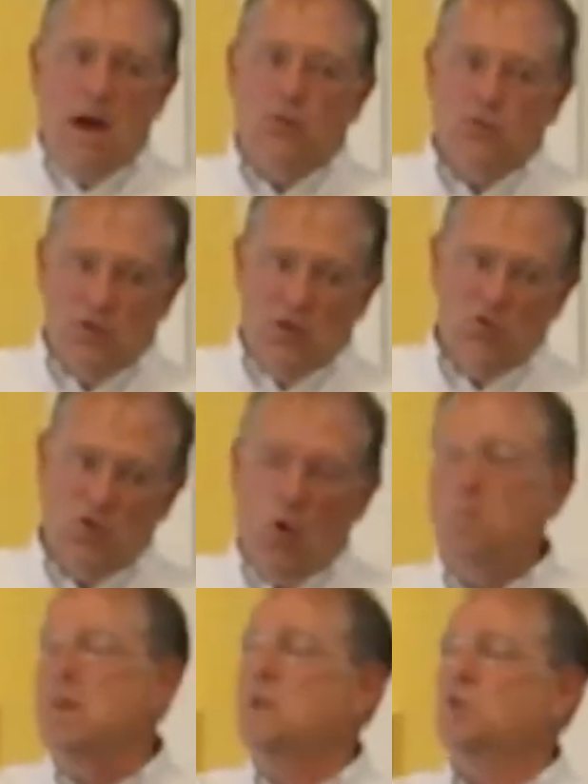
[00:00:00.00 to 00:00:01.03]
amounts that are
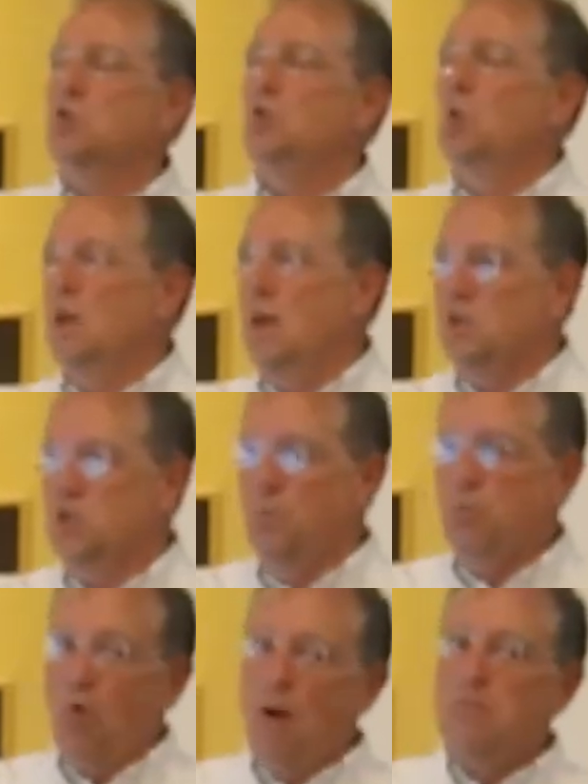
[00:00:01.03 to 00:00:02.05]
so minuscule as to
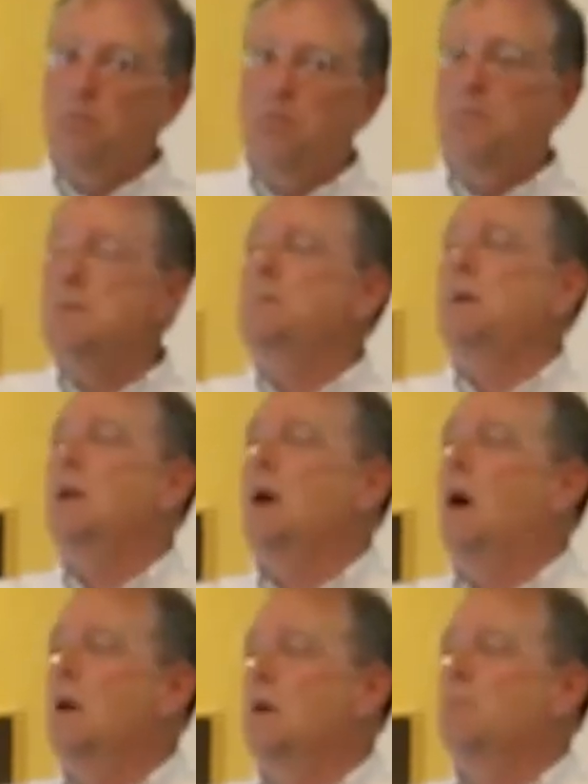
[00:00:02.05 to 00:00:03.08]
probably be
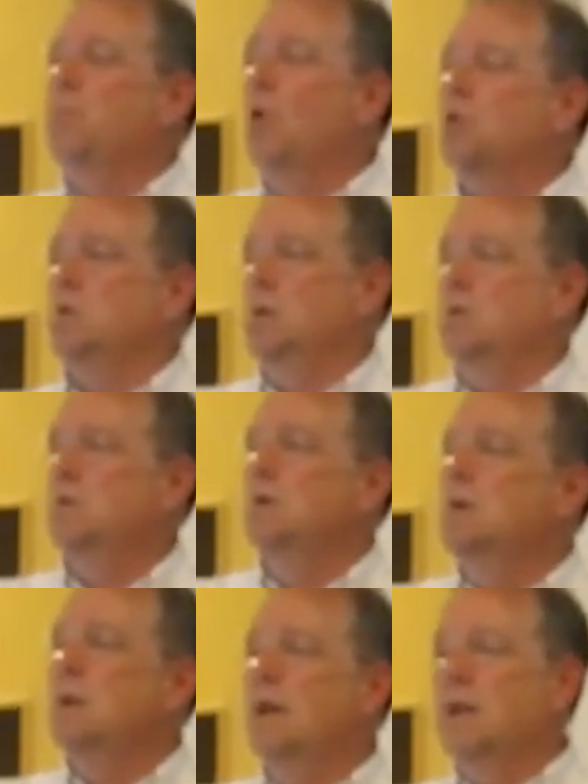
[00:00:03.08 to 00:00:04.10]
unimportant,
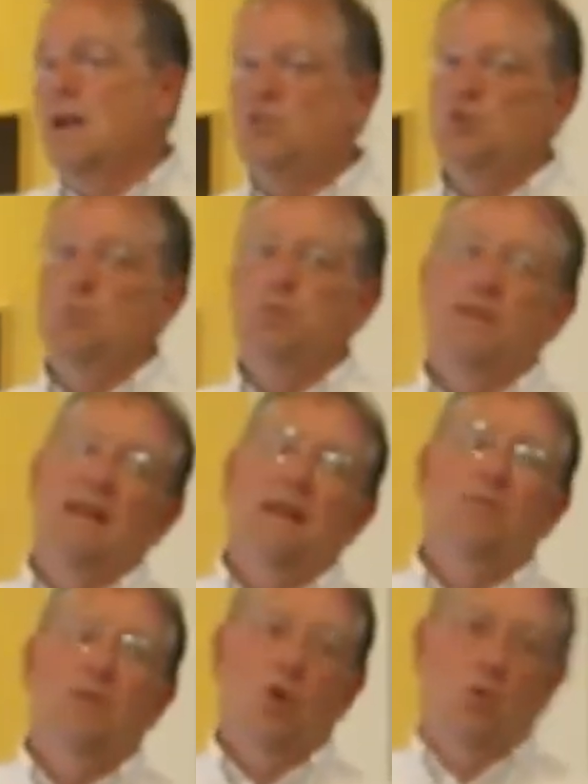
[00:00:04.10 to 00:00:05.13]
unless you
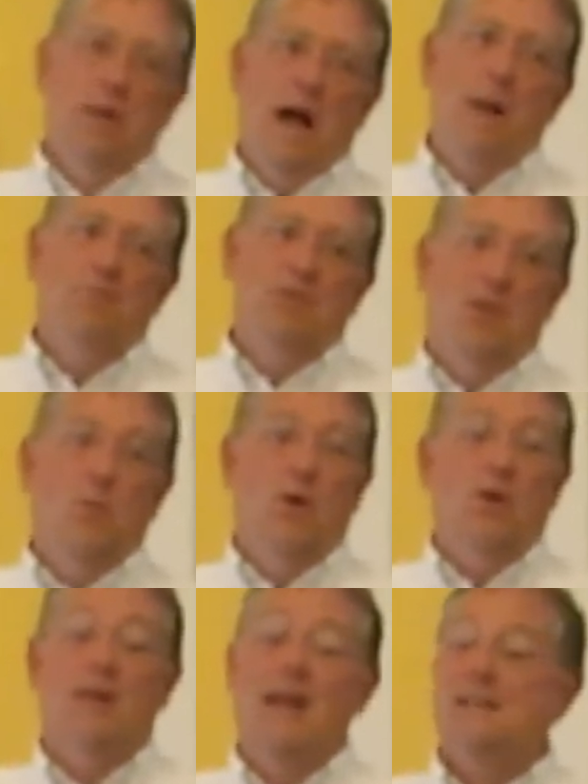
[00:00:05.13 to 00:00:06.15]
believe in homeopathy,
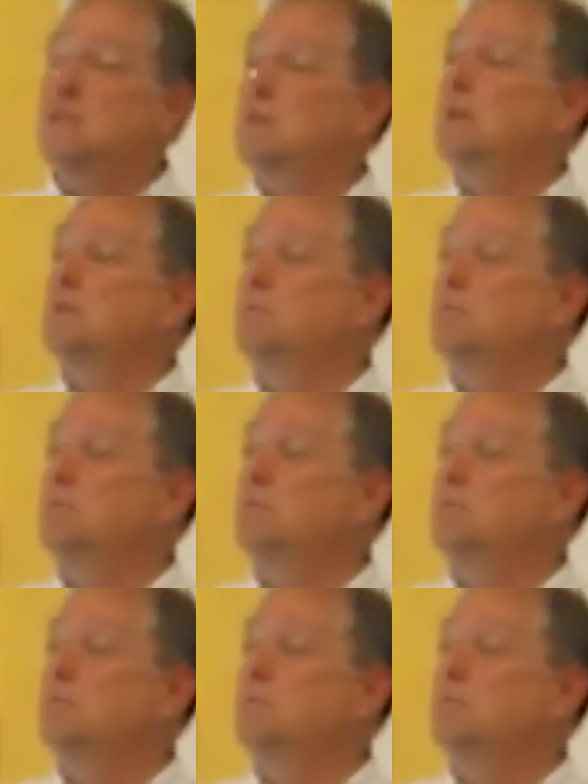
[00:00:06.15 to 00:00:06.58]
where less